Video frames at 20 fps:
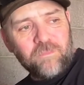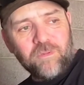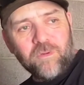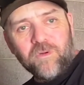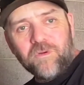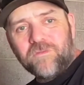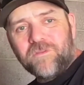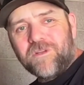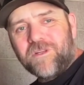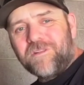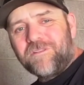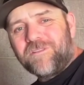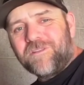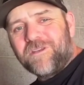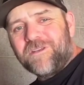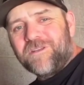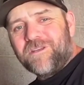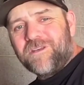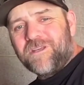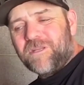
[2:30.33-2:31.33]
prove
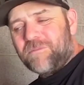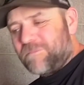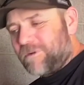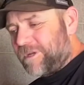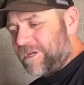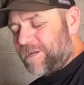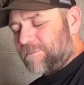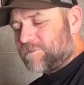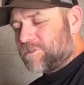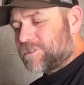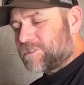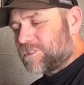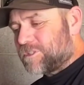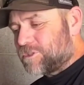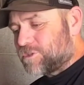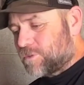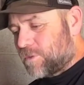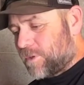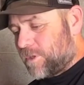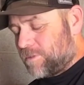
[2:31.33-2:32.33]
anything to anybody. I'm just
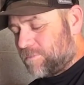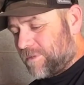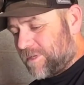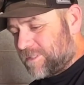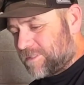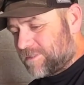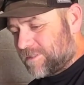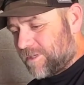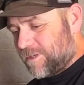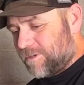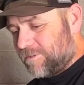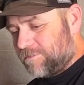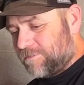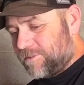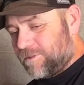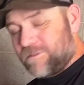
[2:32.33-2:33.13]
enjoying myself.